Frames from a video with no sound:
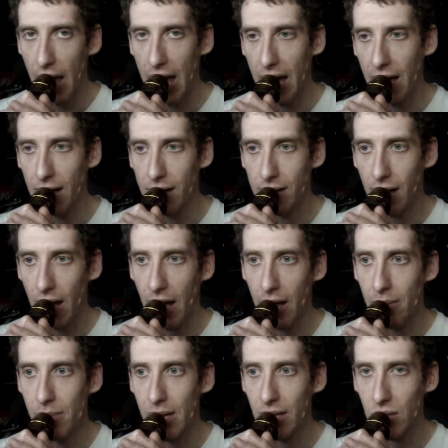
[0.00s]
and
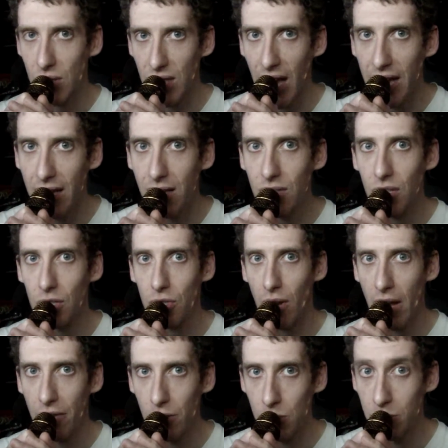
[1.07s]
I'm excited to
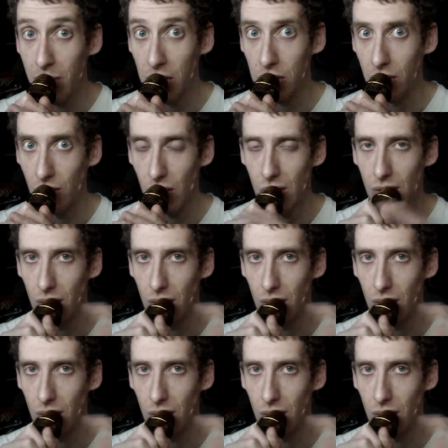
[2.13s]
try those missions,